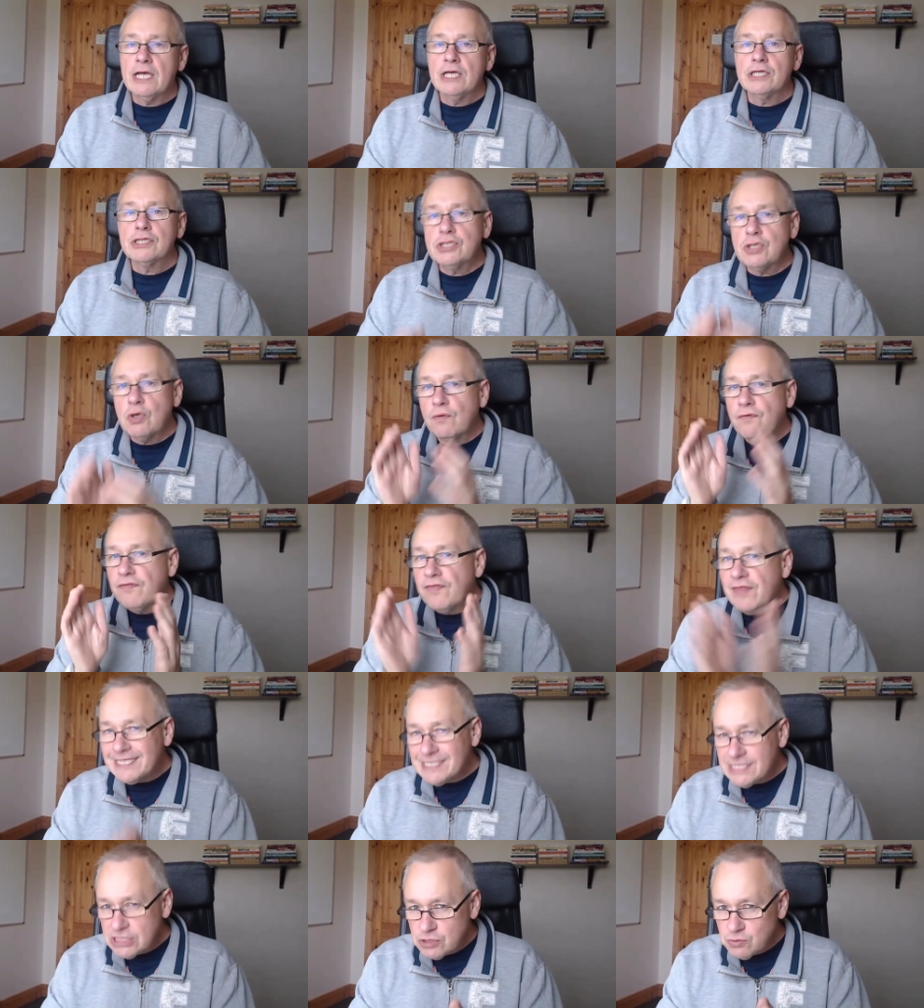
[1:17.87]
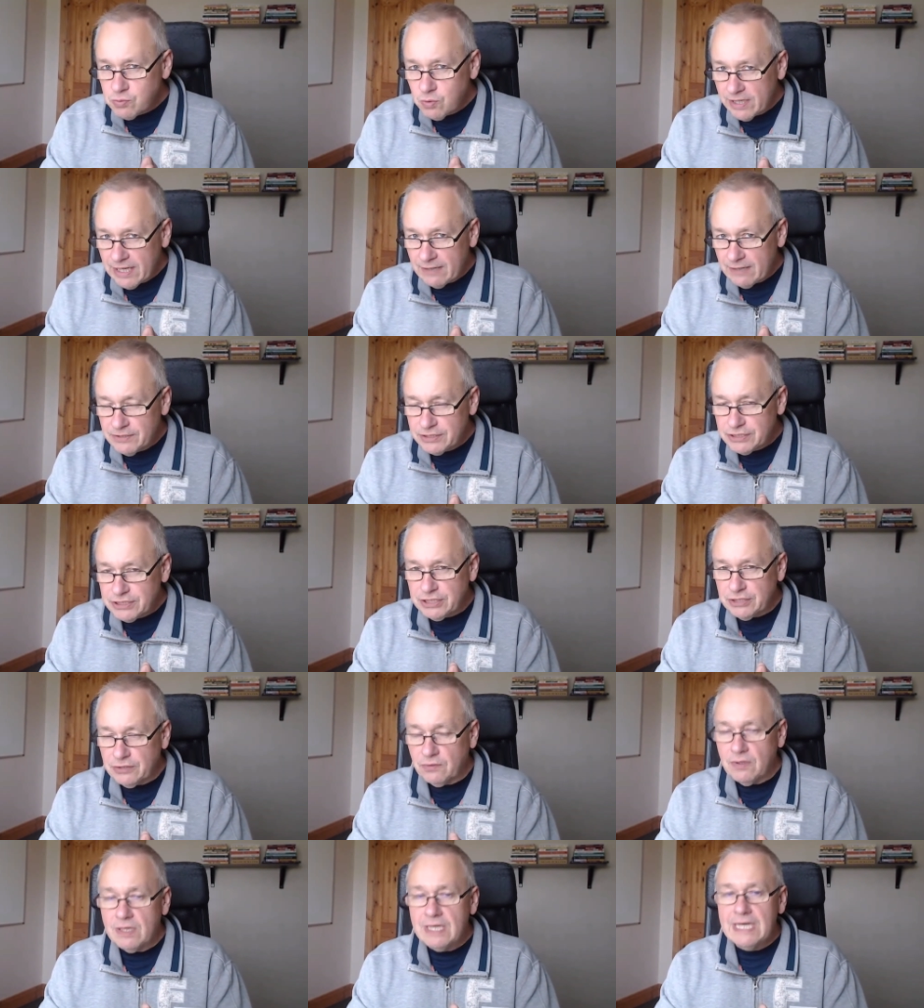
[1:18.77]
so this is what I would
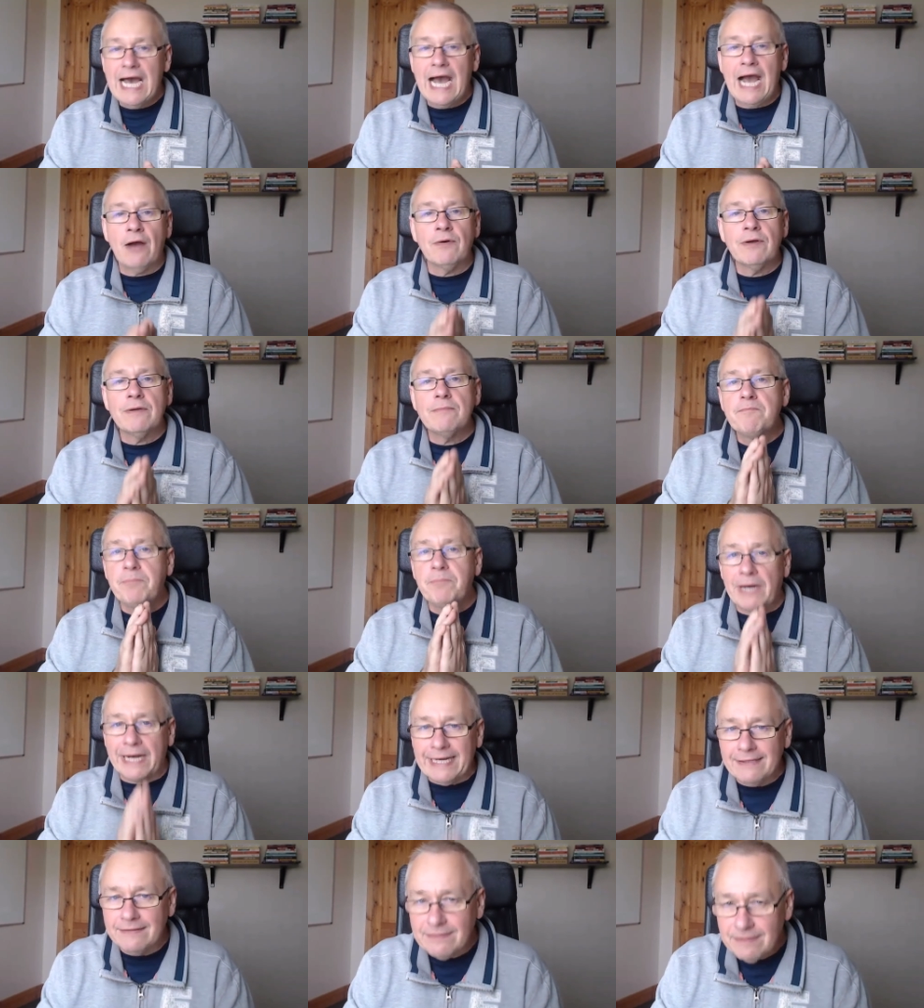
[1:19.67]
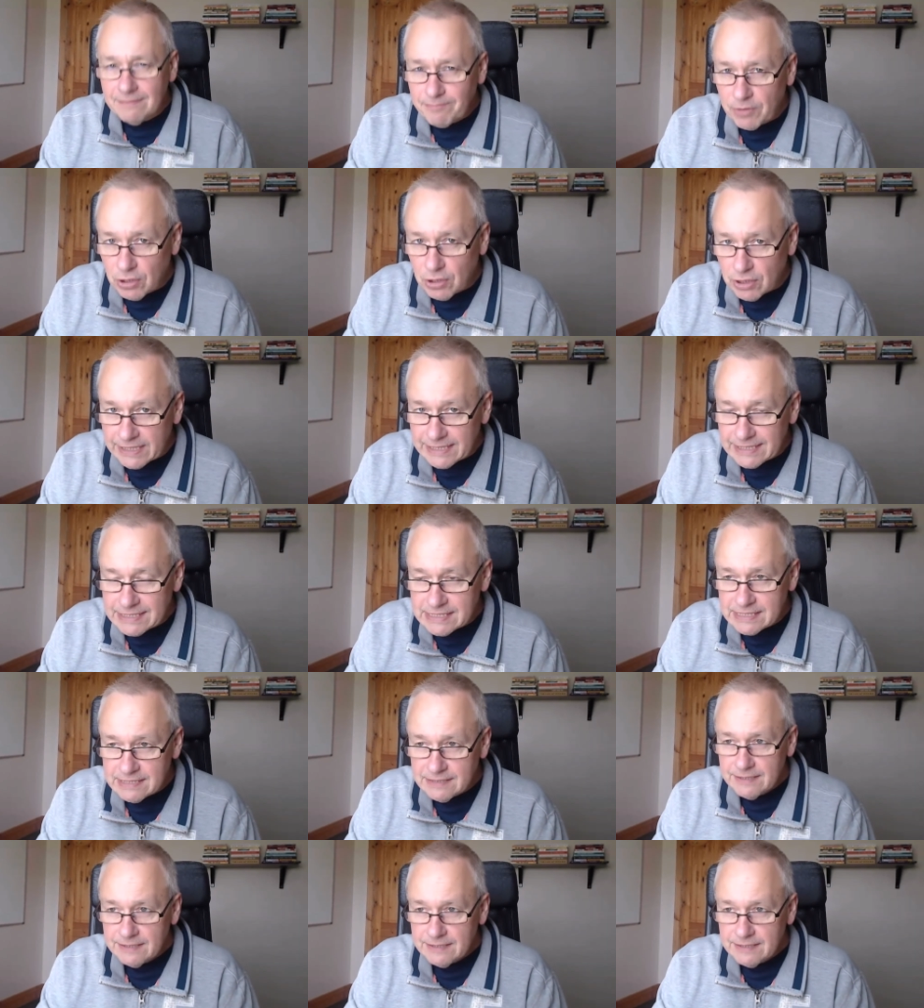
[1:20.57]
do. I would bite the bullet,